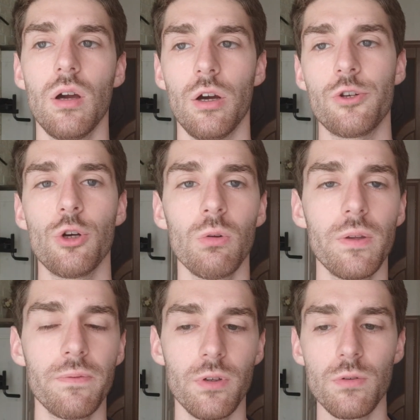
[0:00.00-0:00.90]
or jaw
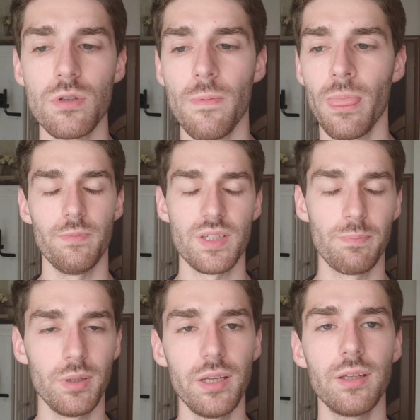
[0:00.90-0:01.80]
lymph nodes,
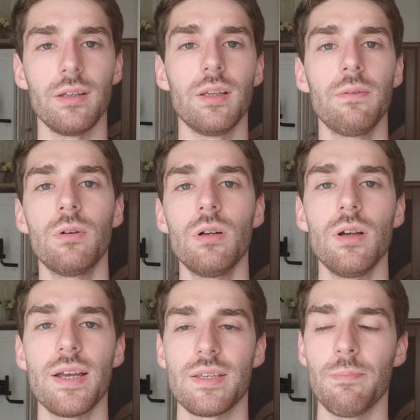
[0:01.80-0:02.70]
spleen and liver
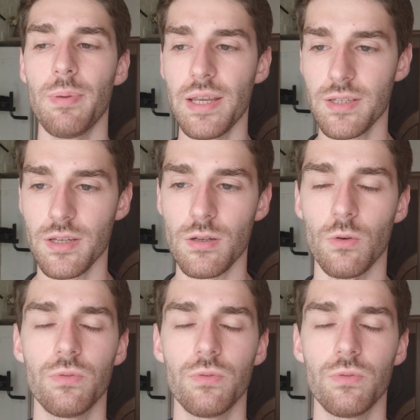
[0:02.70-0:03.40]
as a basis